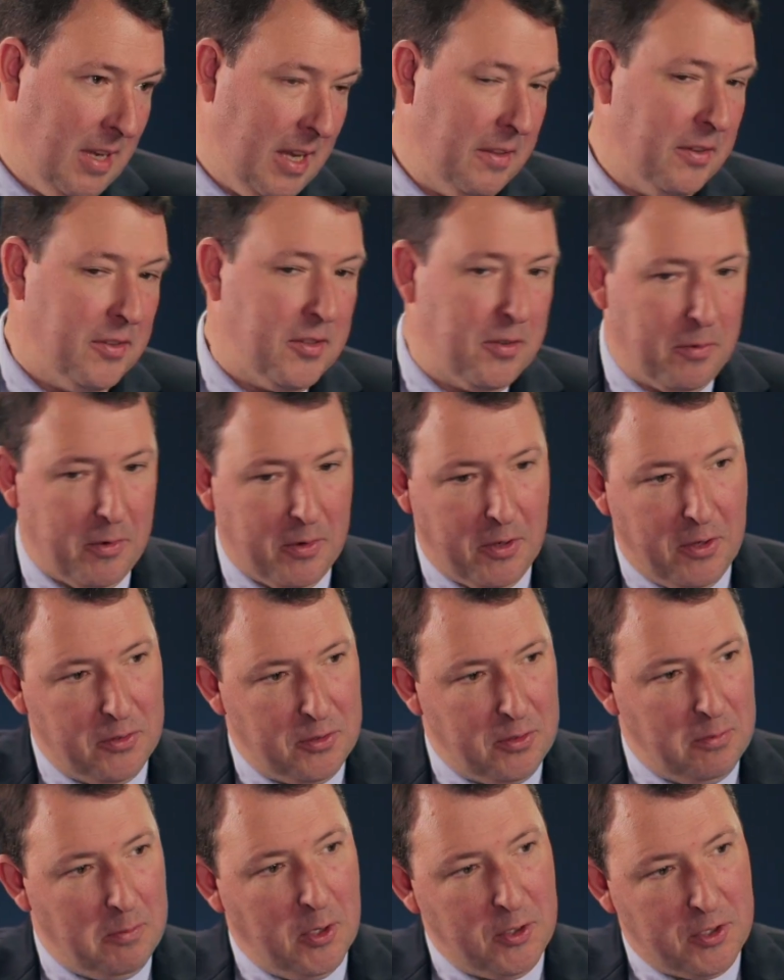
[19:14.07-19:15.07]
And there's a
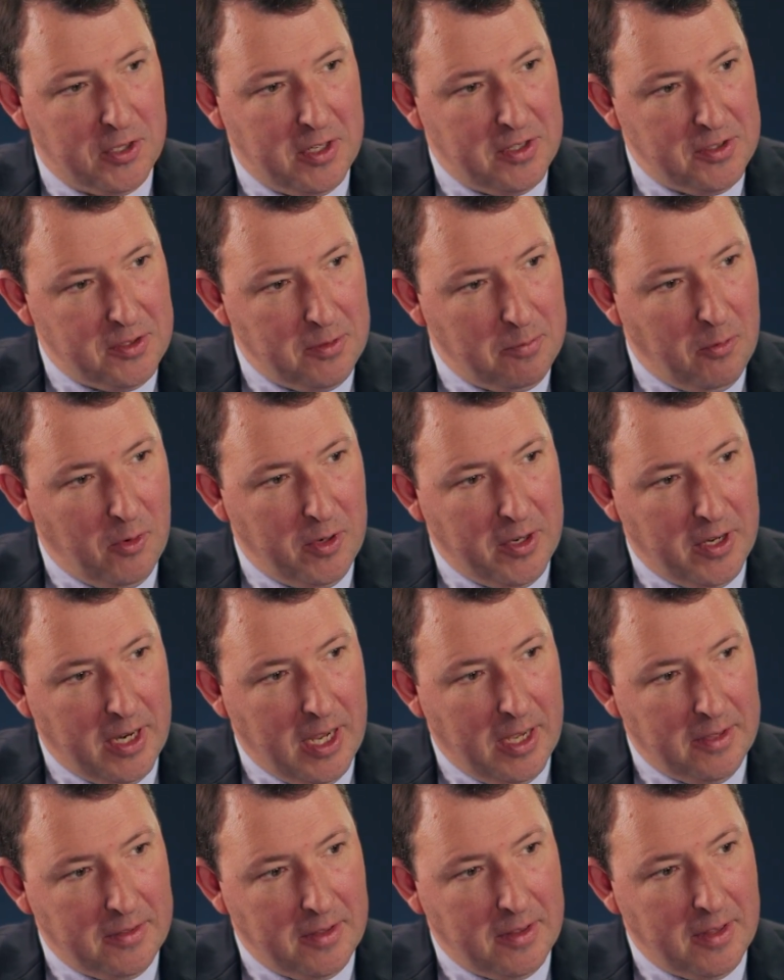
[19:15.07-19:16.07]
recusal motion, as you pointed
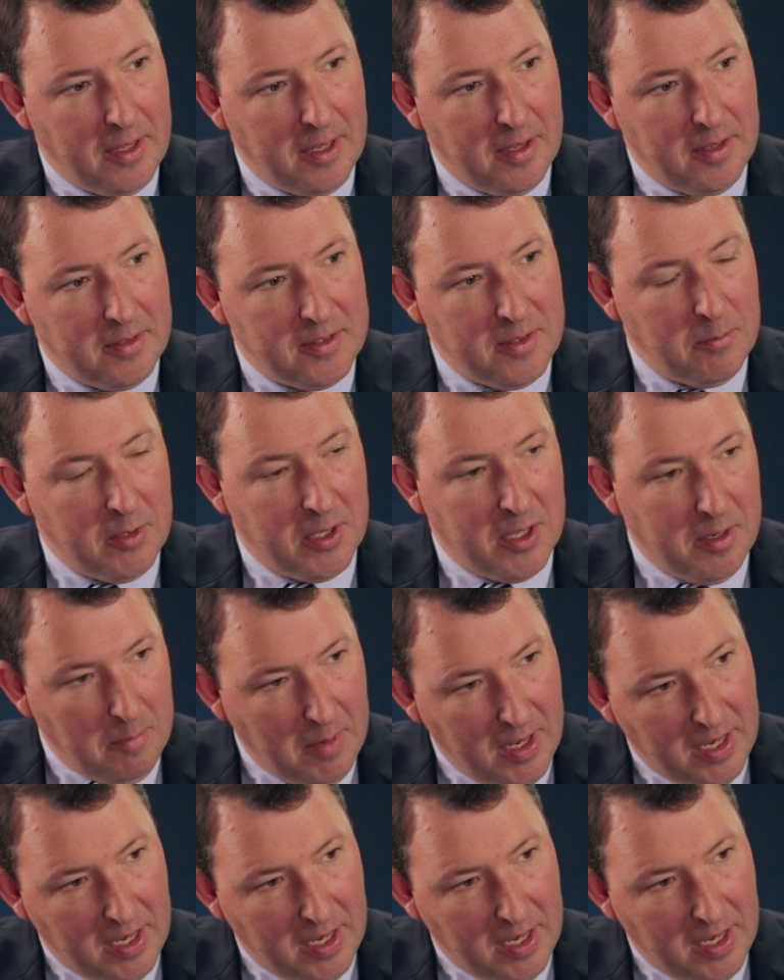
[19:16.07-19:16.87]
out, that they can, someone can